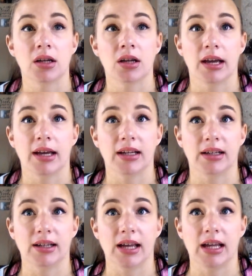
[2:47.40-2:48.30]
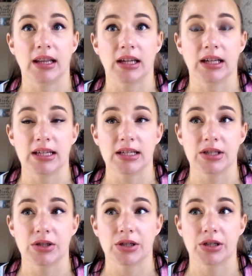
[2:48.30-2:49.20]
And again, like, it
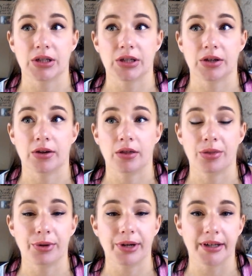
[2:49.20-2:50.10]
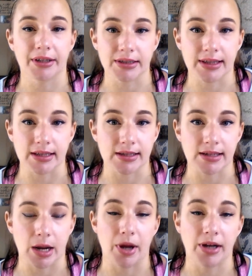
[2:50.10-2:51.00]
took 3 years this
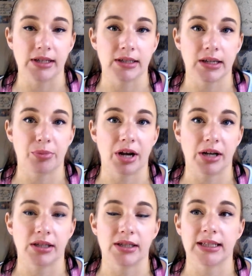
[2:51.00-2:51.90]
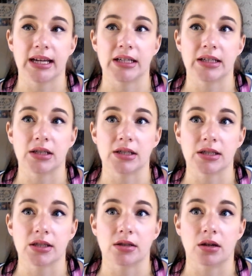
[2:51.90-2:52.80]
time. I didn't get pregnant again
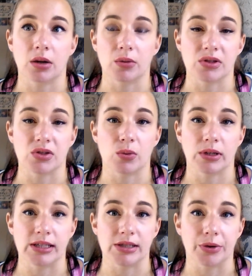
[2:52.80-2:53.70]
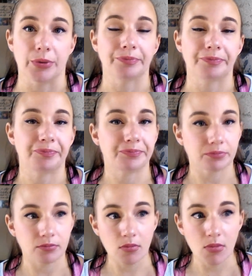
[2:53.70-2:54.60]
until I was 22.
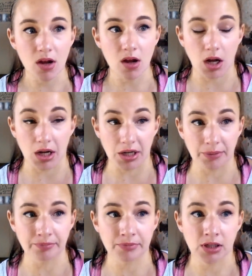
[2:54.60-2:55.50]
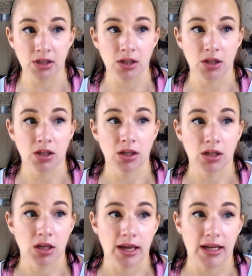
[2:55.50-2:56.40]

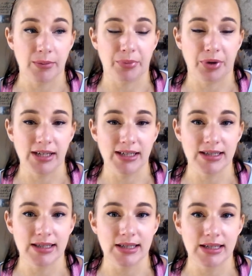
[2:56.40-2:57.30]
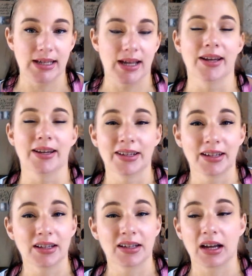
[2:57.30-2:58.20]
And pregnancy
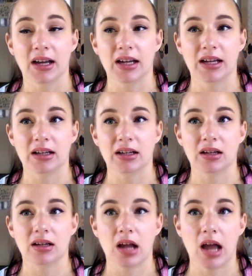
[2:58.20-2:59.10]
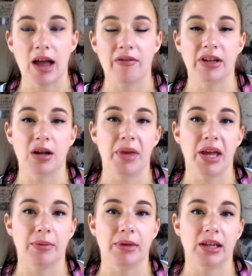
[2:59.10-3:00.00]
and having a
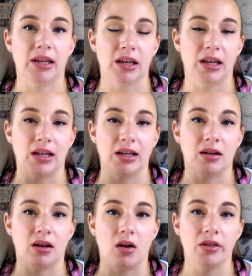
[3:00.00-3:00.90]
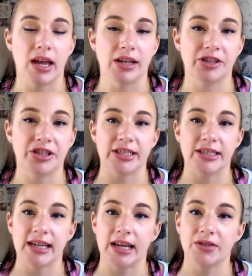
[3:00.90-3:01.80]
baby and all the energy
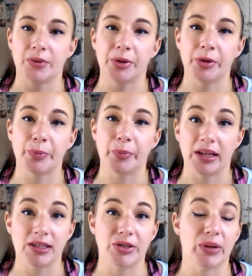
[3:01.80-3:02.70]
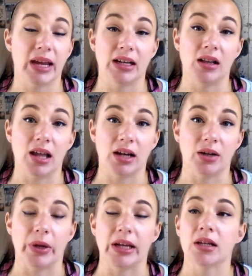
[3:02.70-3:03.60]
takes from you makes you gain a lot of
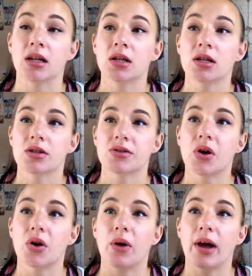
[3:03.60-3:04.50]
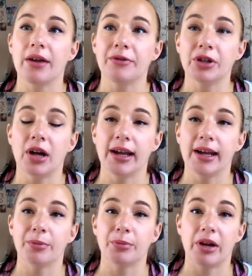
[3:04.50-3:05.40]
weight. So after I
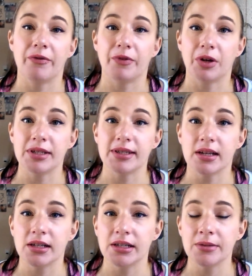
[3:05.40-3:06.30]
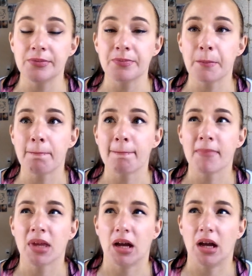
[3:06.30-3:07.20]
had my first son,
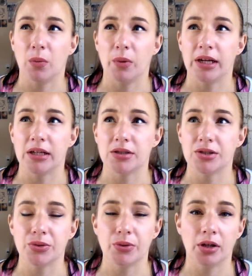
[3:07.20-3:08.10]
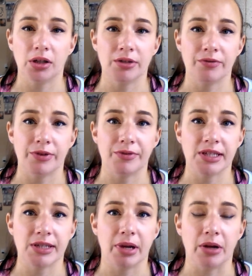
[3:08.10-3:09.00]
I weighed
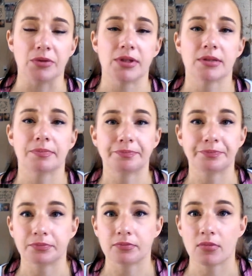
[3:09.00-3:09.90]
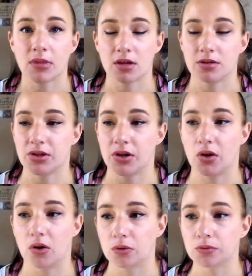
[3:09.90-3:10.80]
215 pounds.
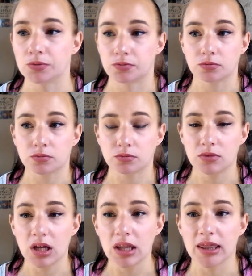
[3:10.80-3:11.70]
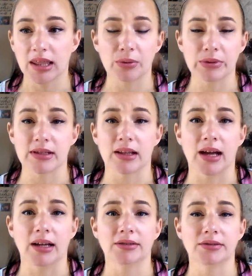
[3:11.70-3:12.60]
So that was a lot,